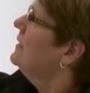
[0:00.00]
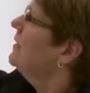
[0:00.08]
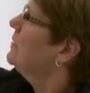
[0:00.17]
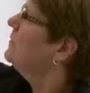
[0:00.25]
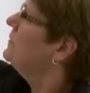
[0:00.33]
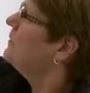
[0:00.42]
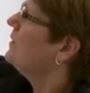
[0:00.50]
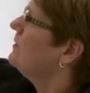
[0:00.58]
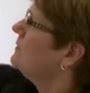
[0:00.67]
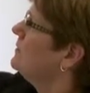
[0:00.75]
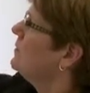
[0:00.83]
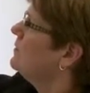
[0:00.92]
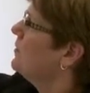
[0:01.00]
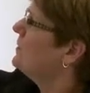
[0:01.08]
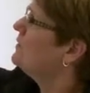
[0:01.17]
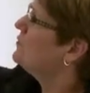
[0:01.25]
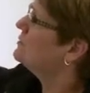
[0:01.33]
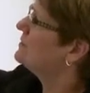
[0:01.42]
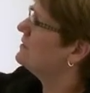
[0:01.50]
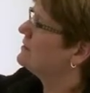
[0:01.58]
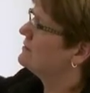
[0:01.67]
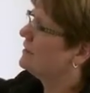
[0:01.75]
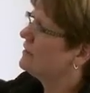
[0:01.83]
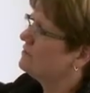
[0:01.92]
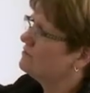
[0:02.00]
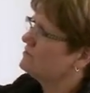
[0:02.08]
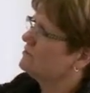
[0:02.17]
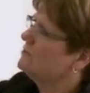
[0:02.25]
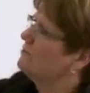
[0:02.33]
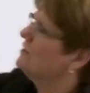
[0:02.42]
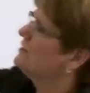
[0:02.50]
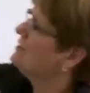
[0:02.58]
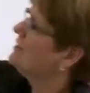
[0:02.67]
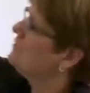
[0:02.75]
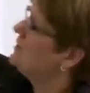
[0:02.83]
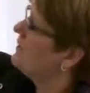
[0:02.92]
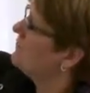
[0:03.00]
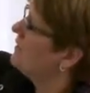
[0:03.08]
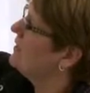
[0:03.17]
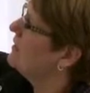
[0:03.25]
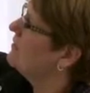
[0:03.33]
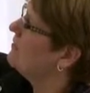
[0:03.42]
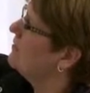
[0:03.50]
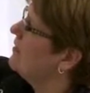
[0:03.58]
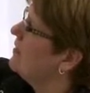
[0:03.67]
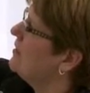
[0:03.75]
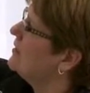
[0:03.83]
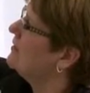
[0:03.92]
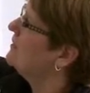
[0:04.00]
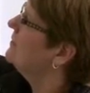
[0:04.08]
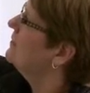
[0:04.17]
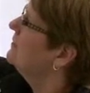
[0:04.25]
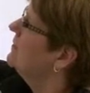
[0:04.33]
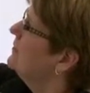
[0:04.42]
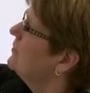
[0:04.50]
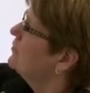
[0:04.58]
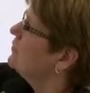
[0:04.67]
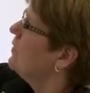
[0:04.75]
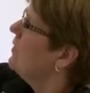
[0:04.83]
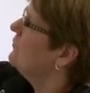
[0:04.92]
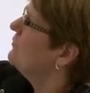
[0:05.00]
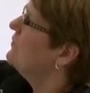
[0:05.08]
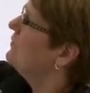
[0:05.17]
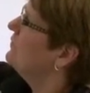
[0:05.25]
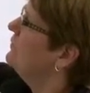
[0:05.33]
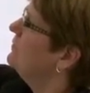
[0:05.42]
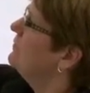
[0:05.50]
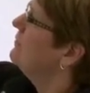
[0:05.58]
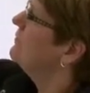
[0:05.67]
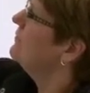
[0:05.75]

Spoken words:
Our body goes in a cycle. So let's say we have 8 o'clock, 12 noon.